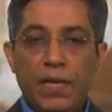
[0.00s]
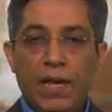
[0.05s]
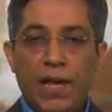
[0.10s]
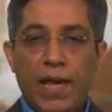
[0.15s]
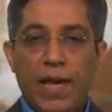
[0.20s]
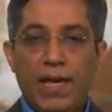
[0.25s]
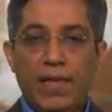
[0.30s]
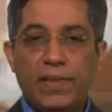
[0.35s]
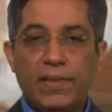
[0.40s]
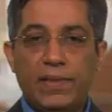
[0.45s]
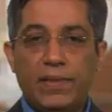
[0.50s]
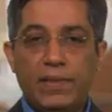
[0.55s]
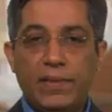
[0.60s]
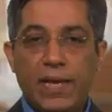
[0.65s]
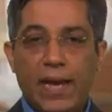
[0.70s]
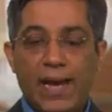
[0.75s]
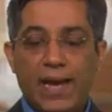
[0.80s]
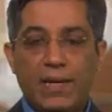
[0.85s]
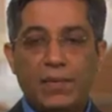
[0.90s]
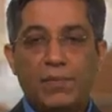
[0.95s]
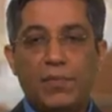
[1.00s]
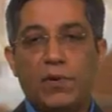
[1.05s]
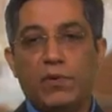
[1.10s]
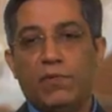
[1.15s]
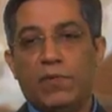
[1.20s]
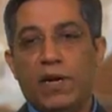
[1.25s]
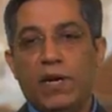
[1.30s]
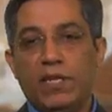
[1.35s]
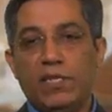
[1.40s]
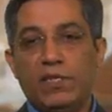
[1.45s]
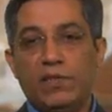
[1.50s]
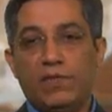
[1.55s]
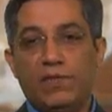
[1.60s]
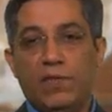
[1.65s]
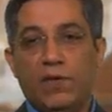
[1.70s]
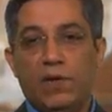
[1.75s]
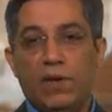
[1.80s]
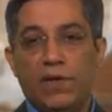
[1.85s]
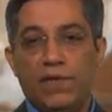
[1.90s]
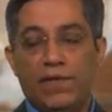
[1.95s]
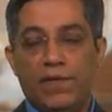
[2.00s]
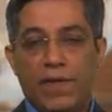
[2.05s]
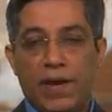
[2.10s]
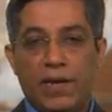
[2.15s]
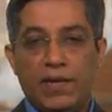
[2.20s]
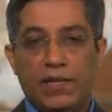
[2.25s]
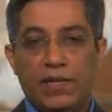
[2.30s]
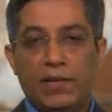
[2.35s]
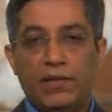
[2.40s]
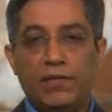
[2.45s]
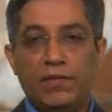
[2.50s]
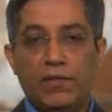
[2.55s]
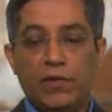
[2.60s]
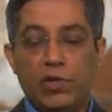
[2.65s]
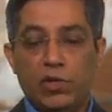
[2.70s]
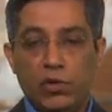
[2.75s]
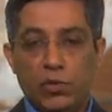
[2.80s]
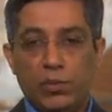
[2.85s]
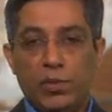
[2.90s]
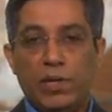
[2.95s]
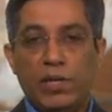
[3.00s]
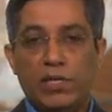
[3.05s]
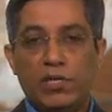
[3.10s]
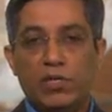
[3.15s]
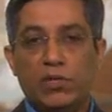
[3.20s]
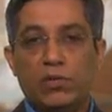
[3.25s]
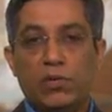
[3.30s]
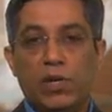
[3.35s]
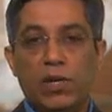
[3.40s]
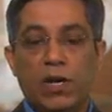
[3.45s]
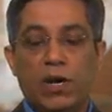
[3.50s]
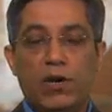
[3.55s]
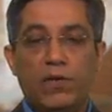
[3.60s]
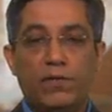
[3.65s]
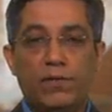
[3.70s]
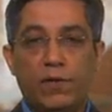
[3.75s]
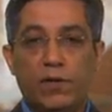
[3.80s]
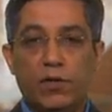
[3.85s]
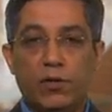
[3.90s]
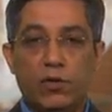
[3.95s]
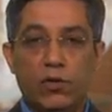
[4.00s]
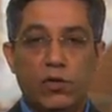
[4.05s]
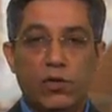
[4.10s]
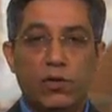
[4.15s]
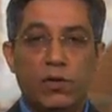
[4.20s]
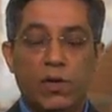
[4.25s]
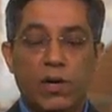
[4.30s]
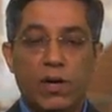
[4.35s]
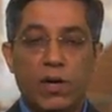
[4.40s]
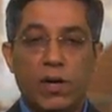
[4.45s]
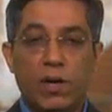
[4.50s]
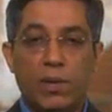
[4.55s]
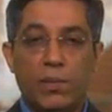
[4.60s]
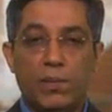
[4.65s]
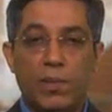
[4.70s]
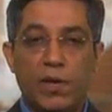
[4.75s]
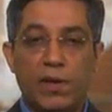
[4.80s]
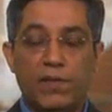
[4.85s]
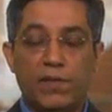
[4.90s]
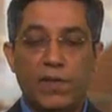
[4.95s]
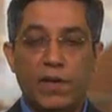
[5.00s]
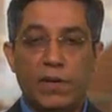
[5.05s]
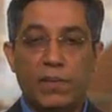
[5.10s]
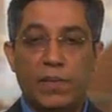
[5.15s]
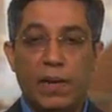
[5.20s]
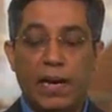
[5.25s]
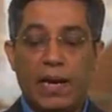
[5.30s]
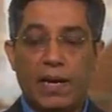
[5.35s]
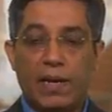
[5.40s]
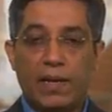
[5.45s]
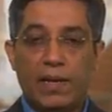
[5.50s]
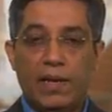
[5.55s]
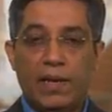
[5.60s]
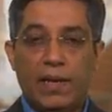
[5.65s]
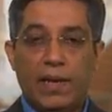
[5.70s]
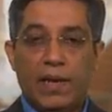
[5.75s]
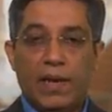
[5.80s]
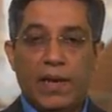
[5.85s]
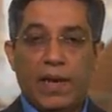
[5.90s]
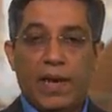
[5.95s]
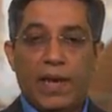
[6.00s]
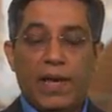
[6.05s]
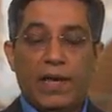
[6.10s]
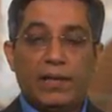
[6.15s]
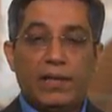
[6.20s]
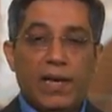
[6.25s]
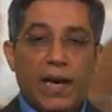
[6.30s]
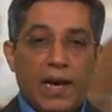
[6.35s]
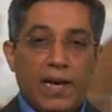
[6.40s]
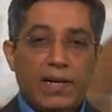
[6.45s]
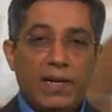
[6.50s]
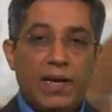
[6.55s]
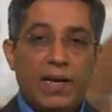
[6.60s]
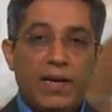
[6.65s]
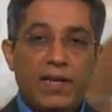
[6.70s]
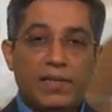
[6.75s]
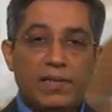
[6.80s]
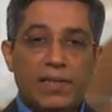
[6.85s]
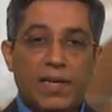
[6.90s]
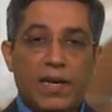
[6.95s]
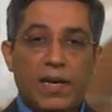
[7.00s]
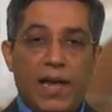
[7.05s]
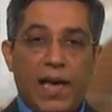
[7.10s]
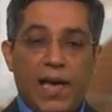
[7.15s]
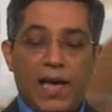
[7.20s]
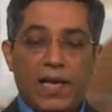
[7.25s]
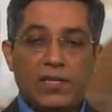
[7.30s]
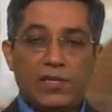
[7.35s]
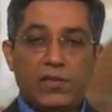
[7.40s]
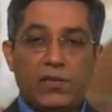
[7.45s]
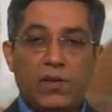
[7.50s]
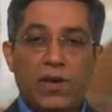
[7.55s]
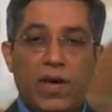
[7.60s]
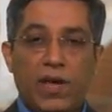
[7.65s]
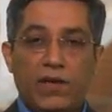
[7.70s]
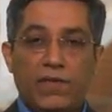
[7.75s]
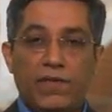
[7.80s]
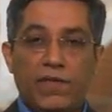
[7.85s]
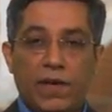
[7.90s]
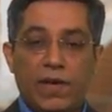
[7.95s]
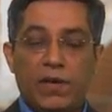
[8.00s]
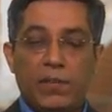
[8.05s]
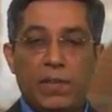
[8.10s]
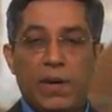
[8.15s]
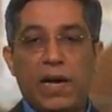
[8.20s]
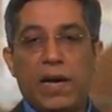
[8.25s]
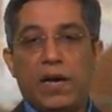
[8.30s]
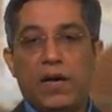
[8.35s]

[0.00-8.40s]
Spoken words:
and that provides for effective rubrics to allow for good peer feedback. And the idea is that as you get feedback